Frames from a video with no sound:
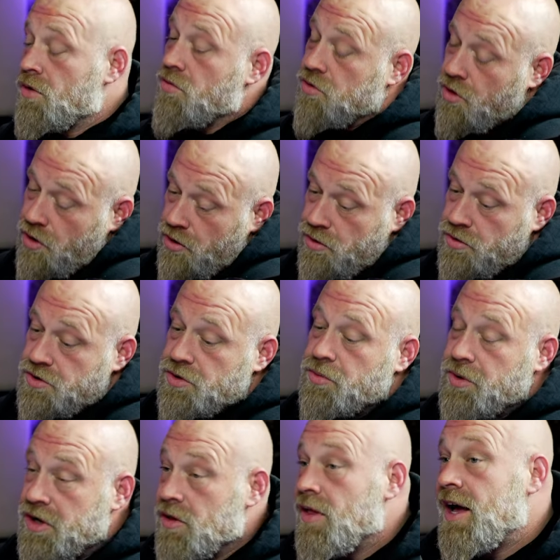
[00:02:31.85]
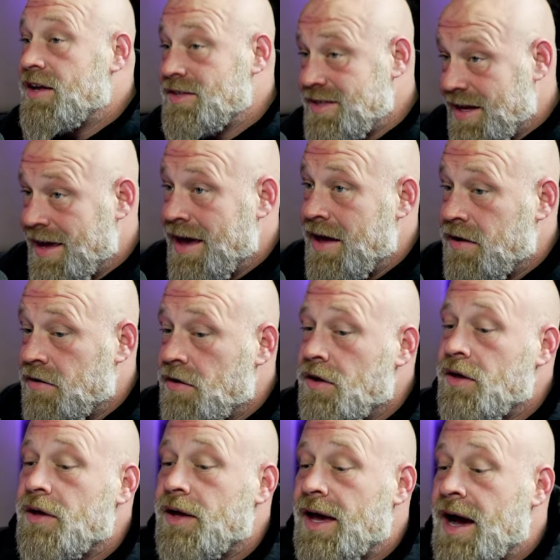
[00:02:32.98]
learned or realized again
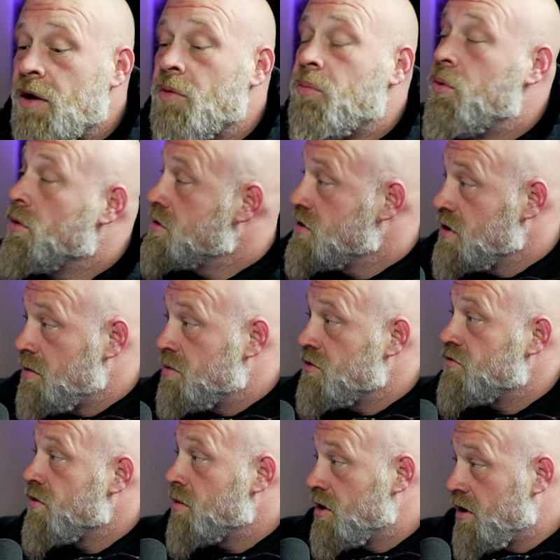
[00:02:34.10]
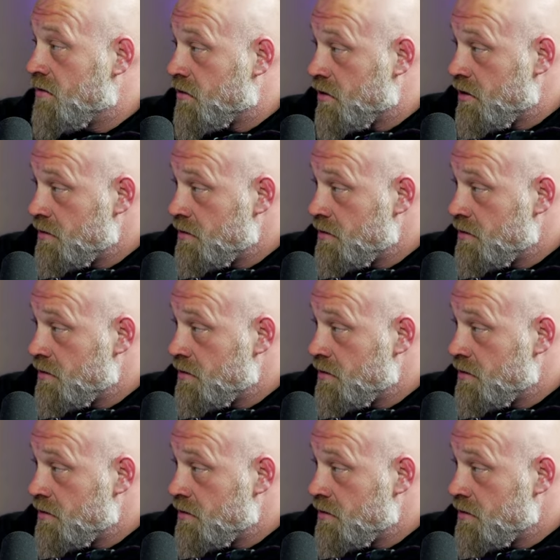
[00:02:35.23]
how important sleep is for recovery.